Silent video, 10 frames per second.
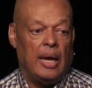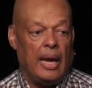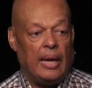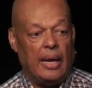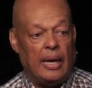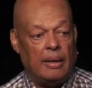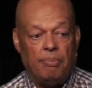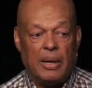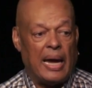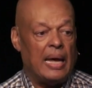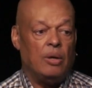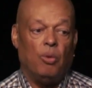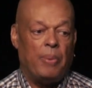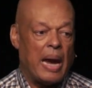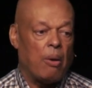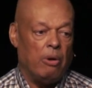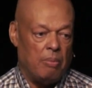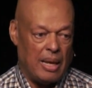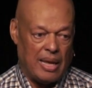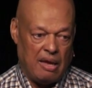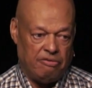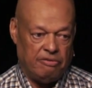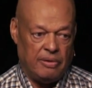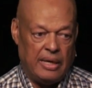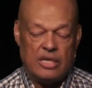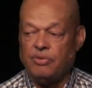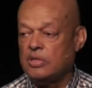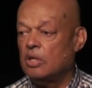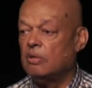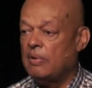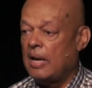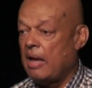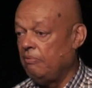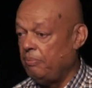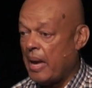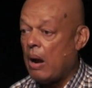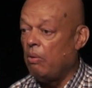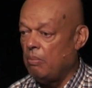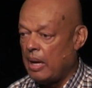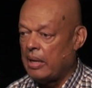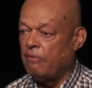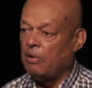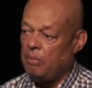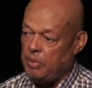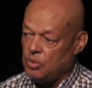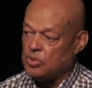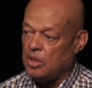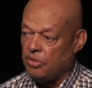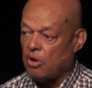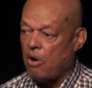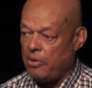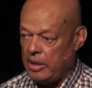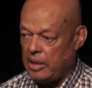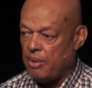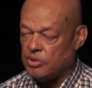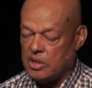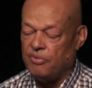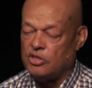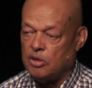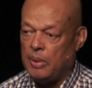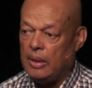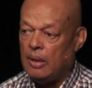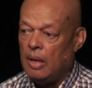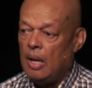but I had no power in my life. And as a result of not having power in my life, I abused the authority that was given to me.